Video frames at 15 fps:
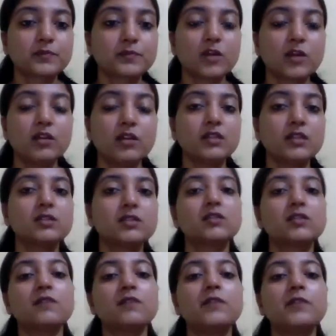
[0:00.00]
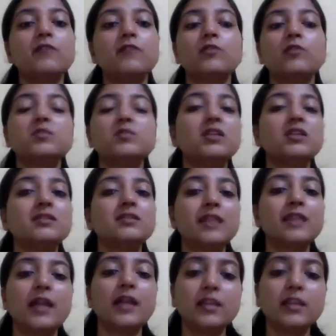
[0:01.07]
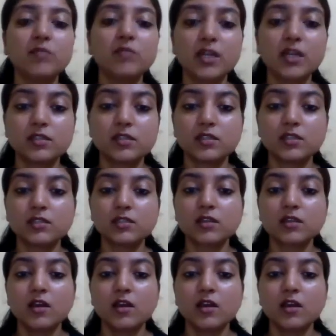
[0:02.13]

or it is suffering from sickle cell anemia disease,